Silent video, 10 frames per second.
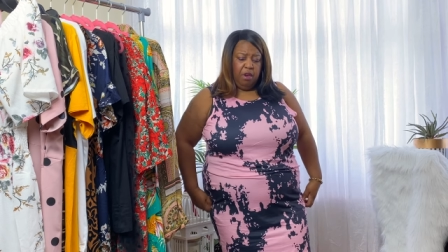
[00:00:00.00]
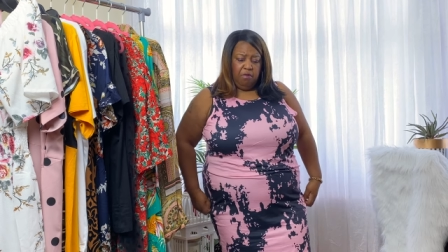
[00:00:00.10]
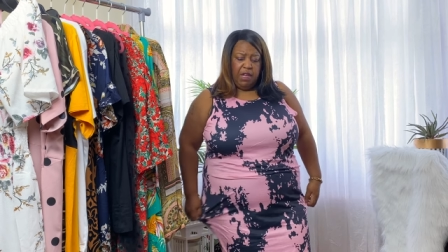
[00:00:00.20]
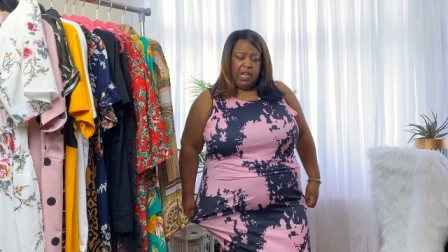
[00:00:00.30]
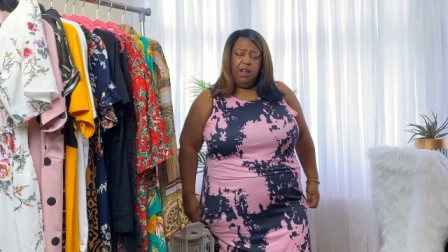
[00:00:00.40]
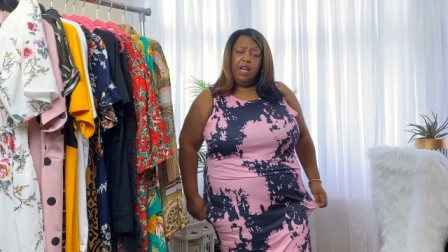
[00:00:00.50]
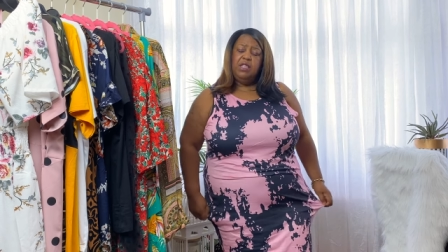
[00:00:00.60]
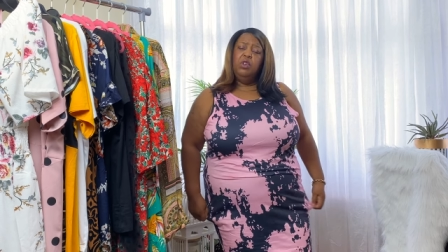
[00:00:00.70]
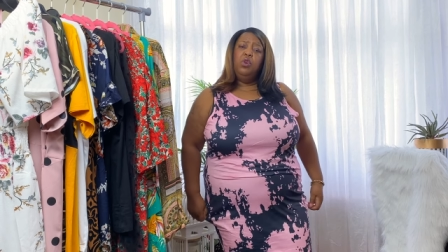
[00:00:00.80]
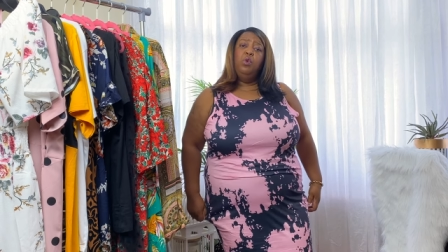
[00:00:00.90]
really nice
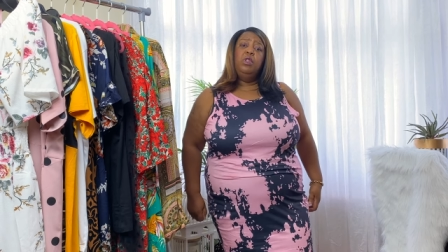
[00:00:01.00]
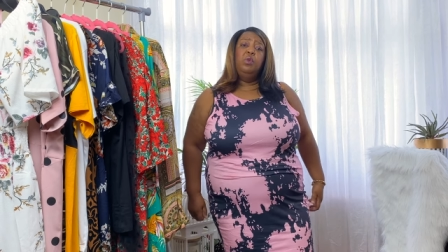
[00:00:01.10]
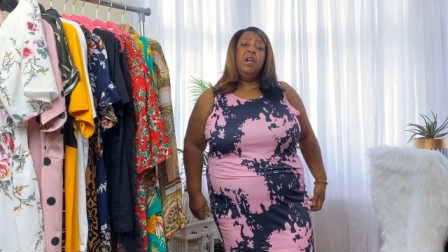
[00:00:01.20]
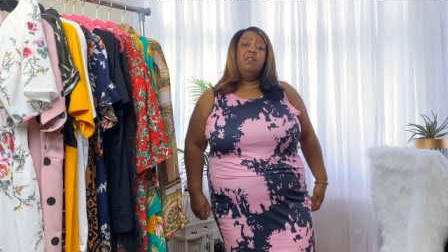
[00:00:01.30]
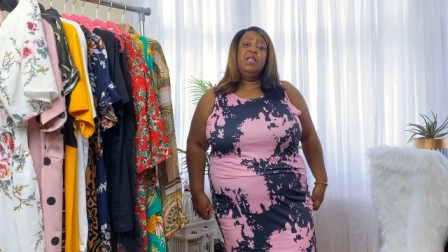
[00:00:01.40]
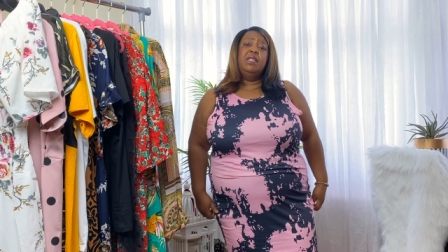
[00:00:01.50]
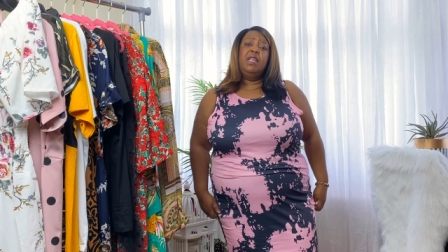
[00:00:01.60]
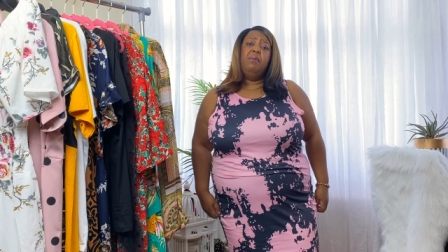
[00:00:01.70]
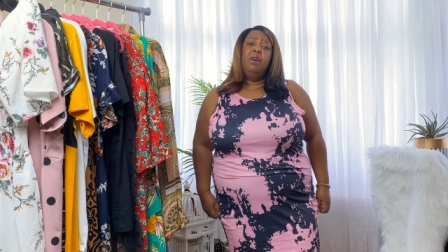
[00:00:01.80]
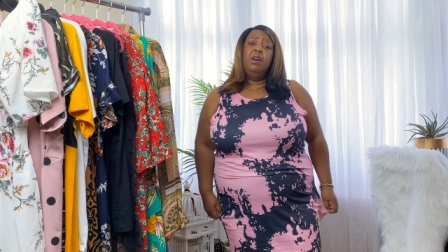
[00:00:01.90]
and cool to wear in the
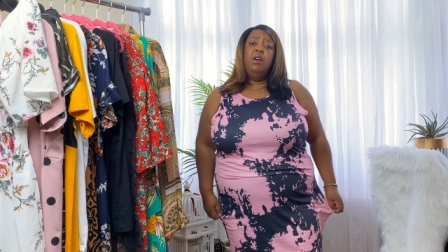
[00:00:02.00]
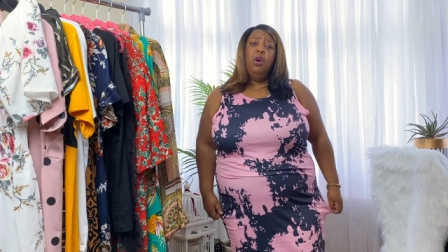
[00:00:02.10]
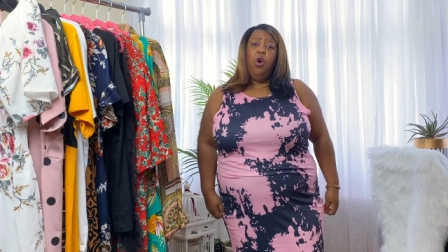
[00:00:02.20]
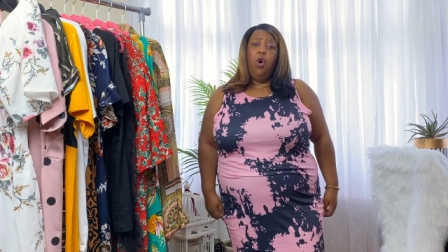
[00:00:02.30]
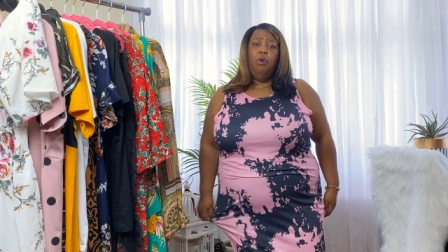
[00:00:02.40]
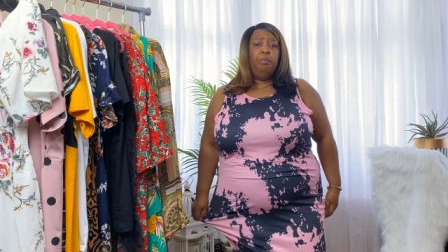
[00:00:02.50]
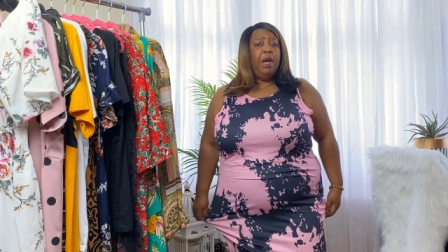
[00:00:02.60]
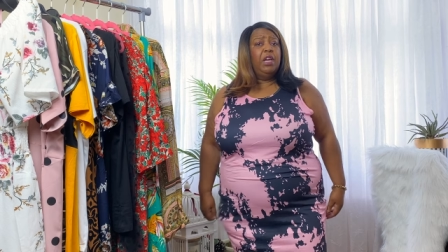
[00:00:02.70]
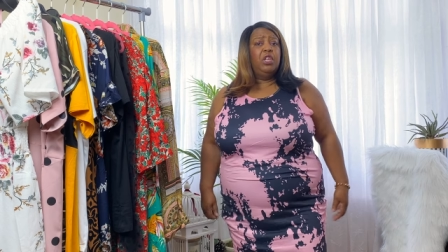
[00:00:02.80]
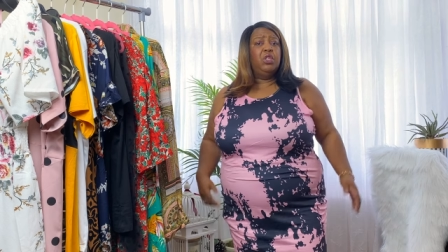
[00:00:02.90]
summer or
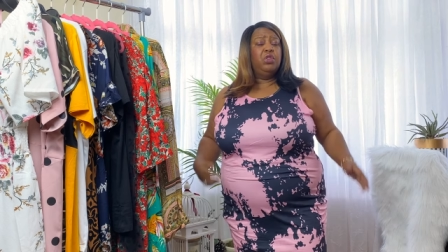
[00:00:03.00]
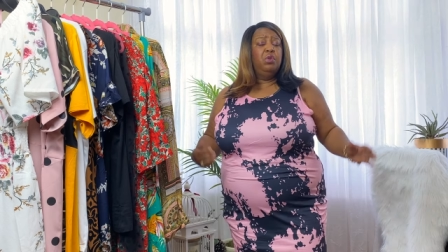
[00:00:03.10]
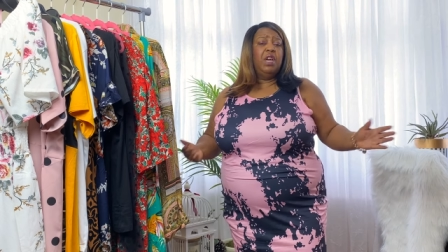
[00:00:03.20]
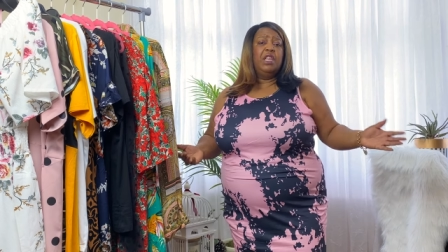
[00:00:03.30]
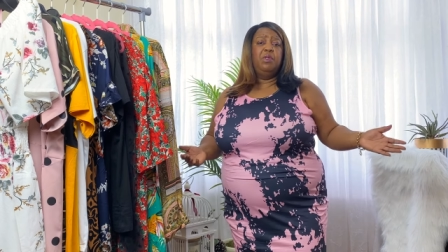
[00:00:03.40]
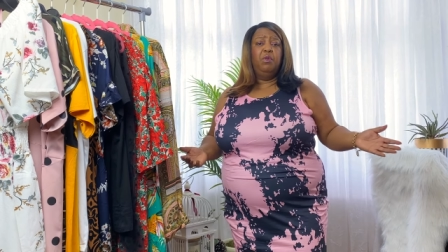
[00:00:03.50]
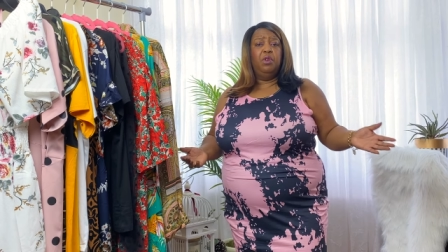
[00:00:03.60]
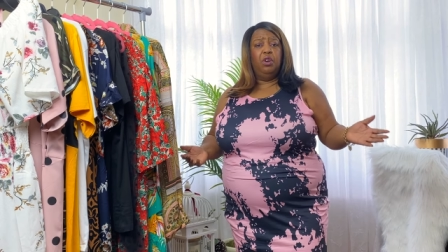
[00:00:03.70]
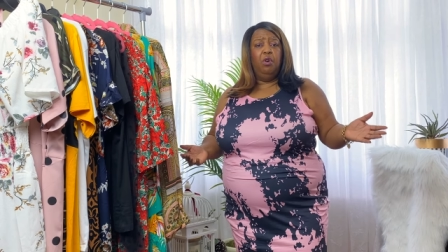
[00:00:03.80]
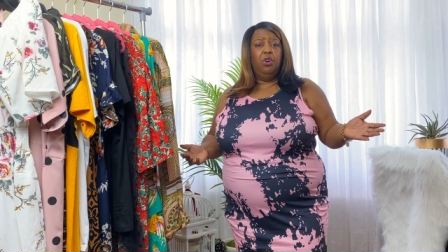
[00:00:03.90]
packing your suitcase when you
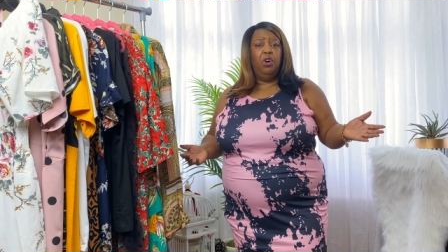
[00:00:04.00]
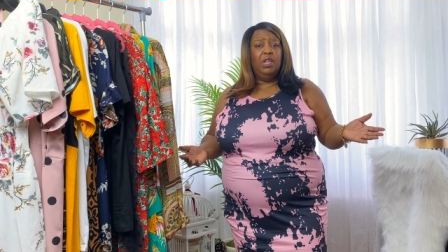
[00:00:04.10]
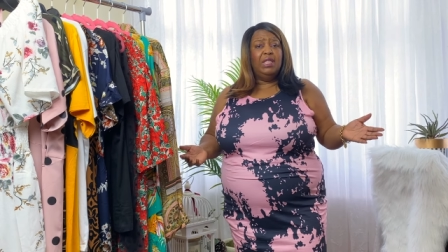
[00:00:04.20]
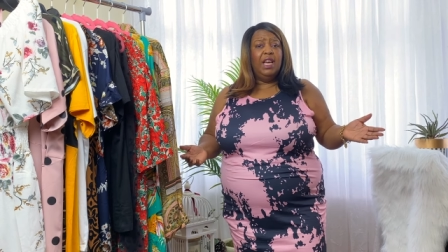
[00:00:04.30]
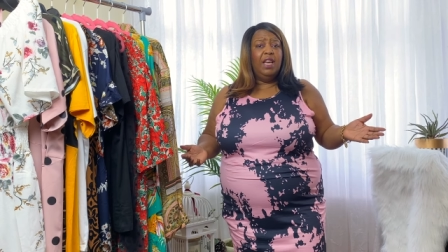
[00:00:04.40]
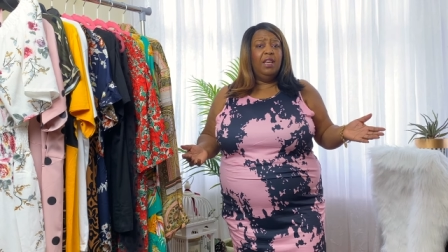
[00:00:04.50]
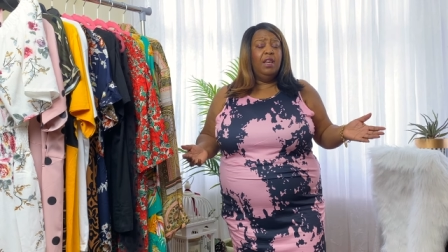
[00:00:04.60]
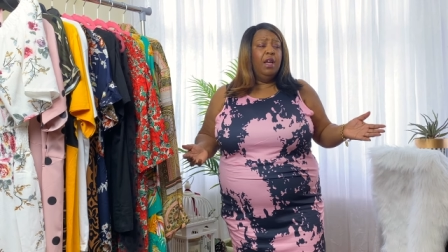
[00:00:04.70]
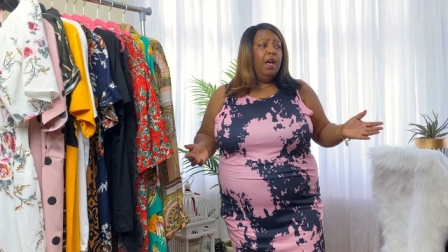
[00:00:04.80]
want to go on holiday.